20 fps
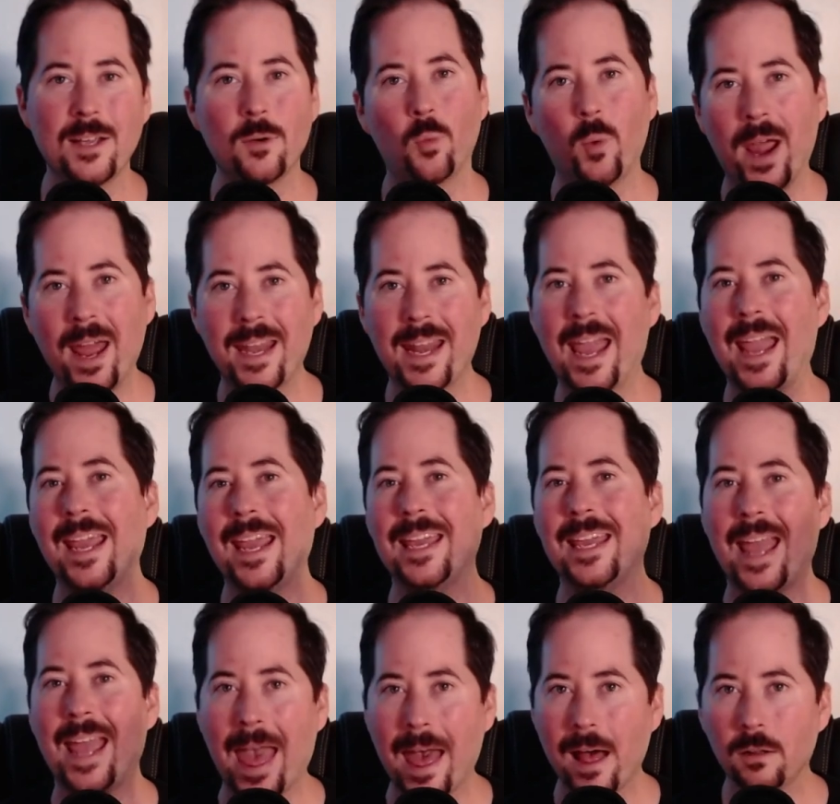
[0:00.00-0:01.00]
when a
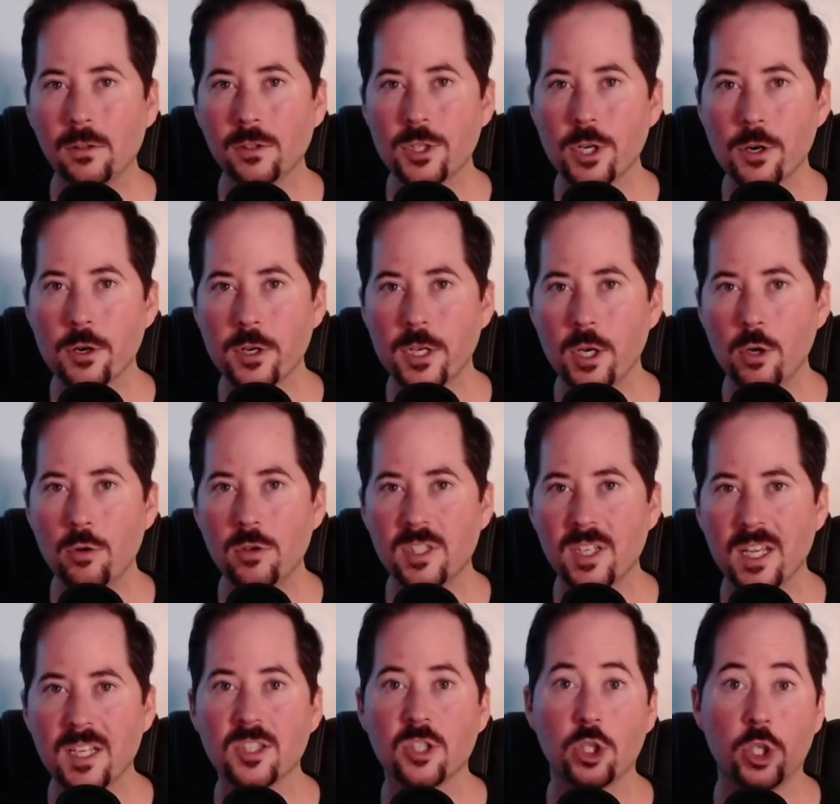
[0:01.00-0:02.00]
elder
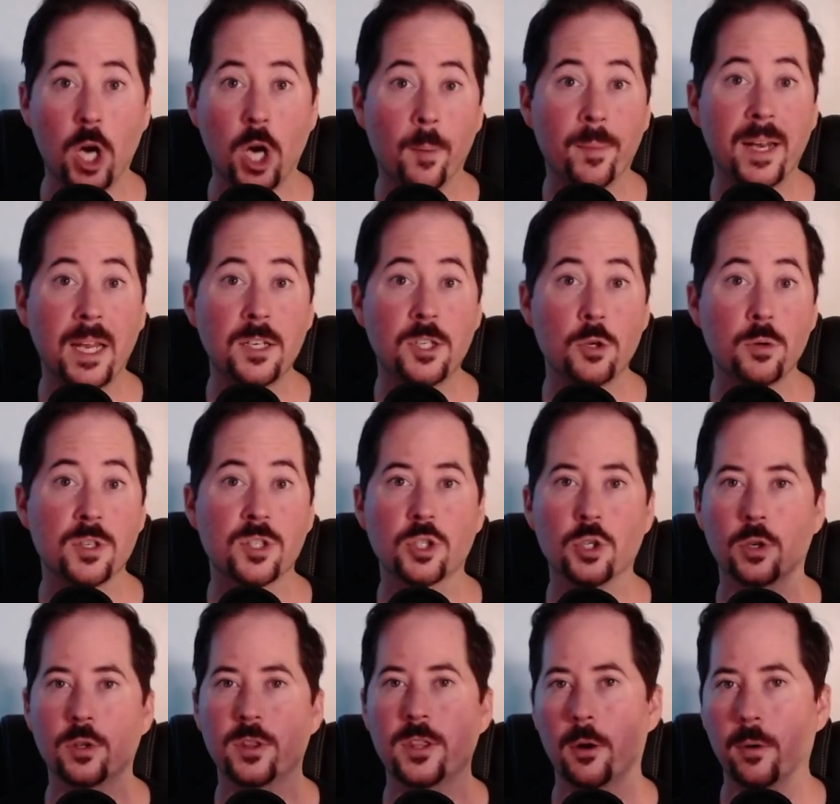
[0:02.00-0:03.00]
uses Dominate to
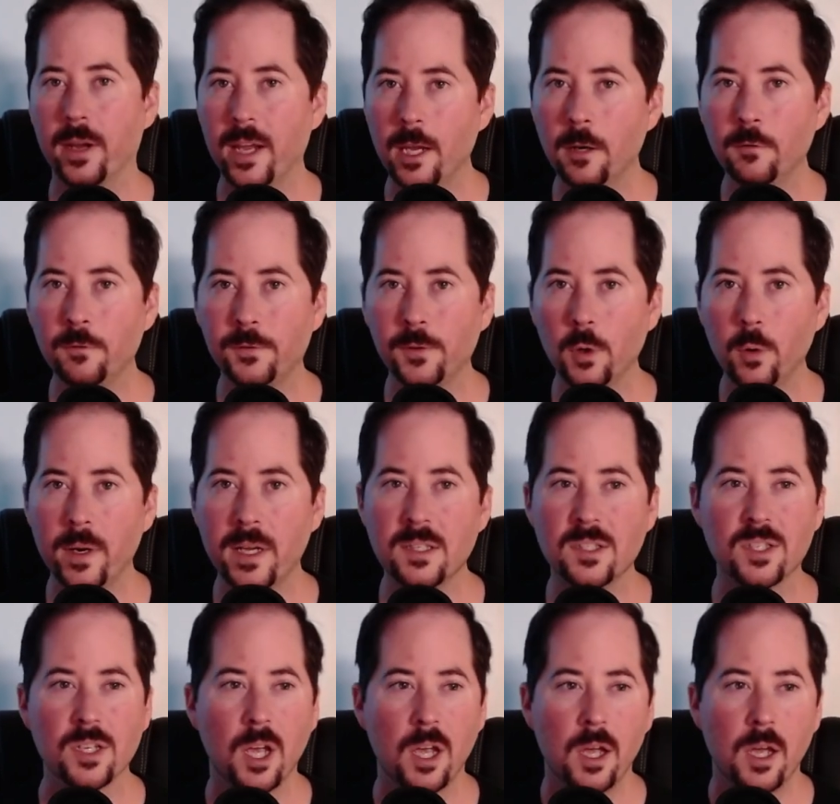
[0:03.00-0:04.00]
assert their
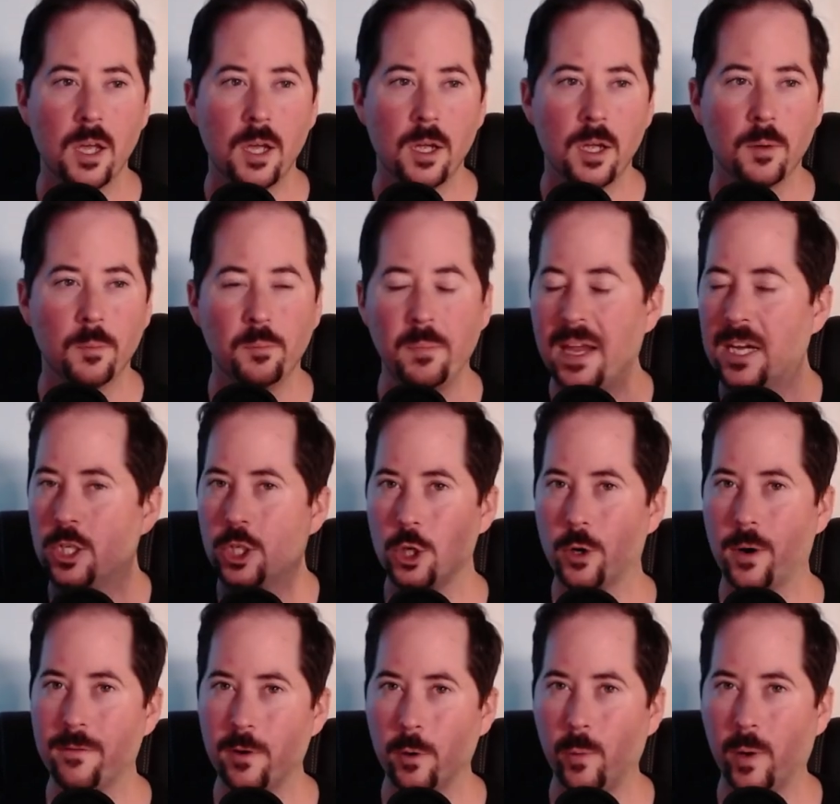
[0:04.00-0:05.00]
influence, make sure
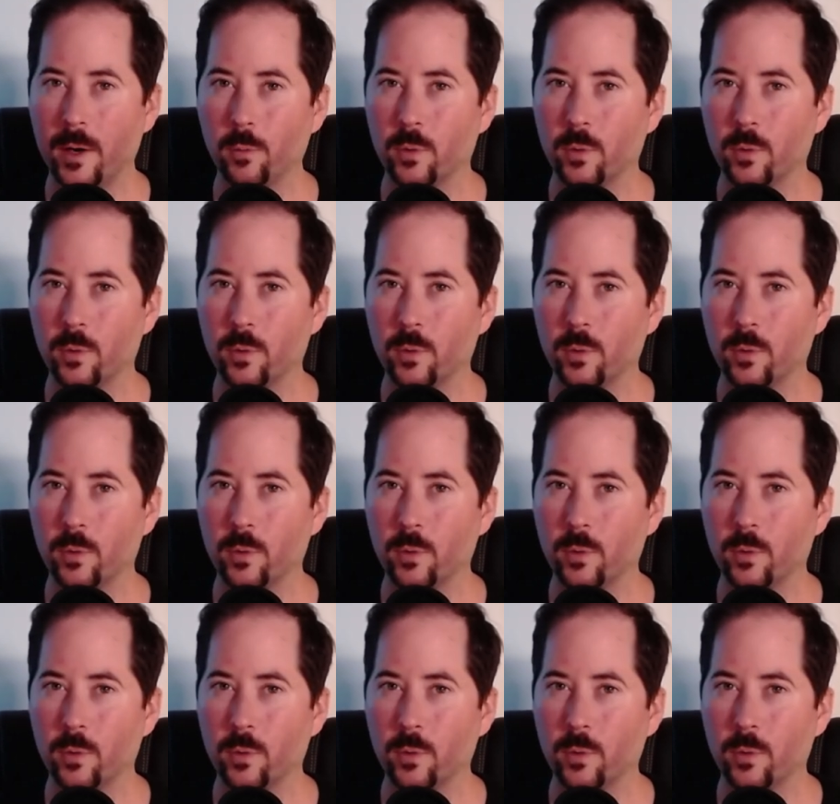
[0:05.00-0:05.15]
everyone